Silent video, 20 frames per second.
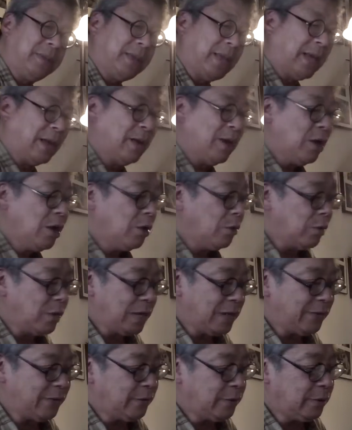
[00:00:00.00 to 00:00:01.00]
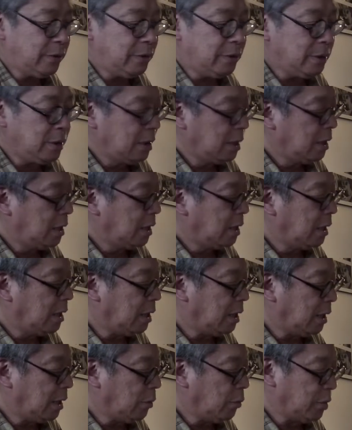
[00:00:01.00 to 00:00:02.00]
me that whatever
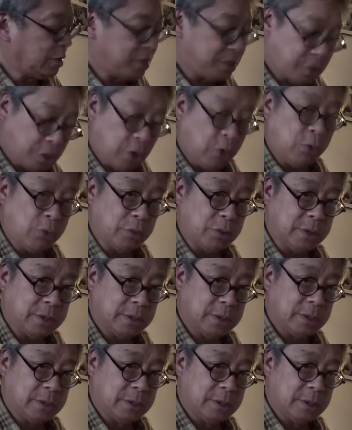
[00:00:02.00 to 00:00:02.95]
uh, was toned